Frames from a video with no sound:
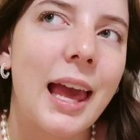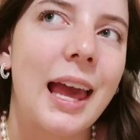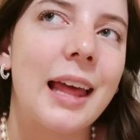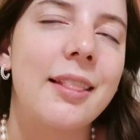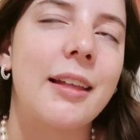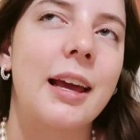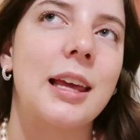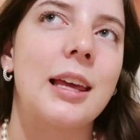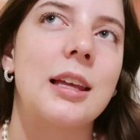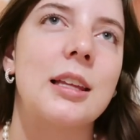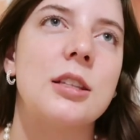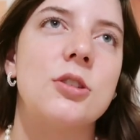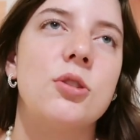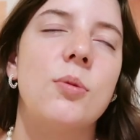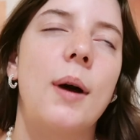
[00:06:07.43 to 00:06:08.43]
And like,
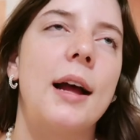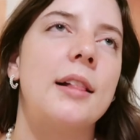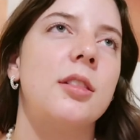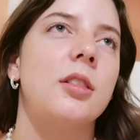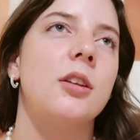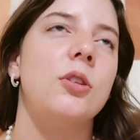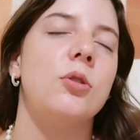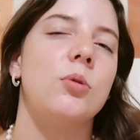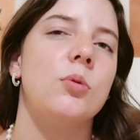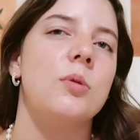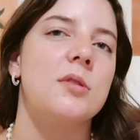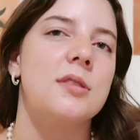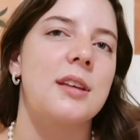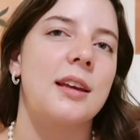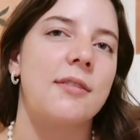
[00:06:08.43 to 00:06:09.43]
do I
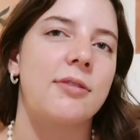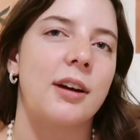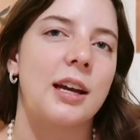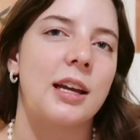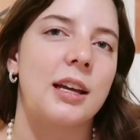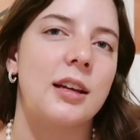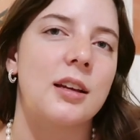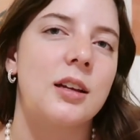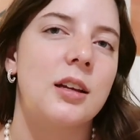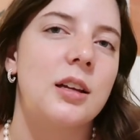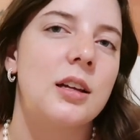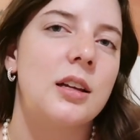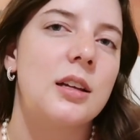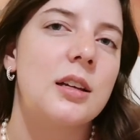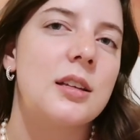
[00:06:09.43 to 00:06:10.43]
lose if I
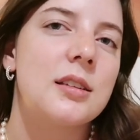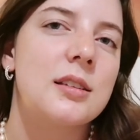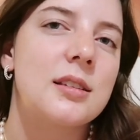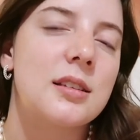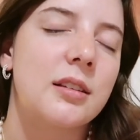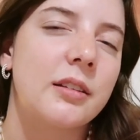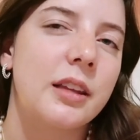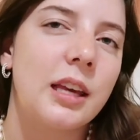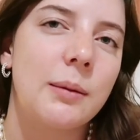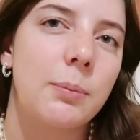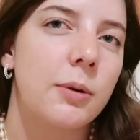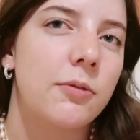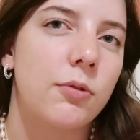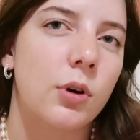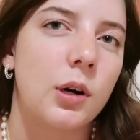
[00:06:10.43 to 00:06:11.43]
sleep
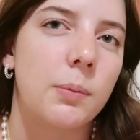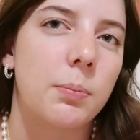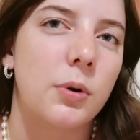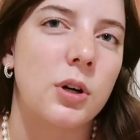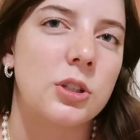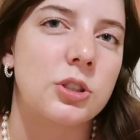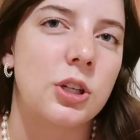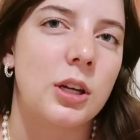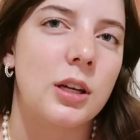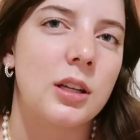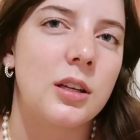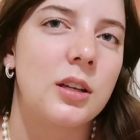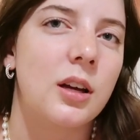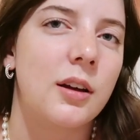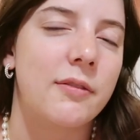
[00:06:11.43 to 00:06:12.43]
for a
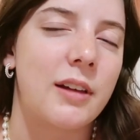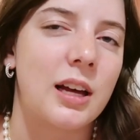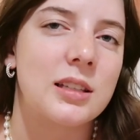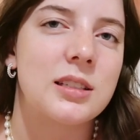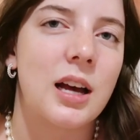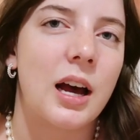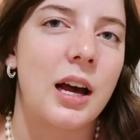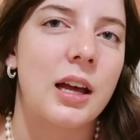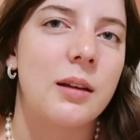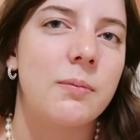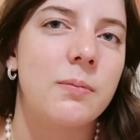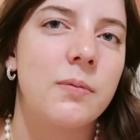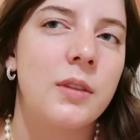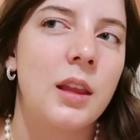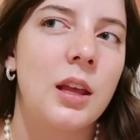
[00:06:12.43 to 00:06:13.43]
portion of that
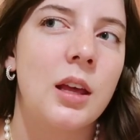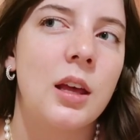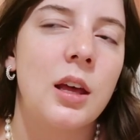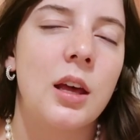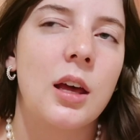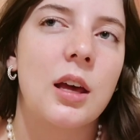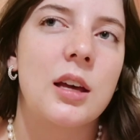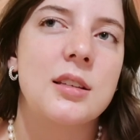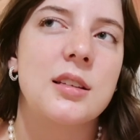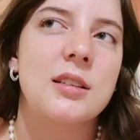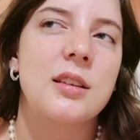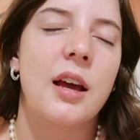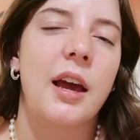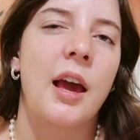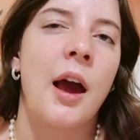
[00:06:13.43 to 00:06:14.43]
time? Because it's
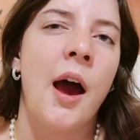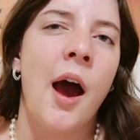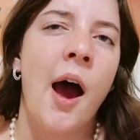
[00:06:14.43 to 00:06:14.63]
like,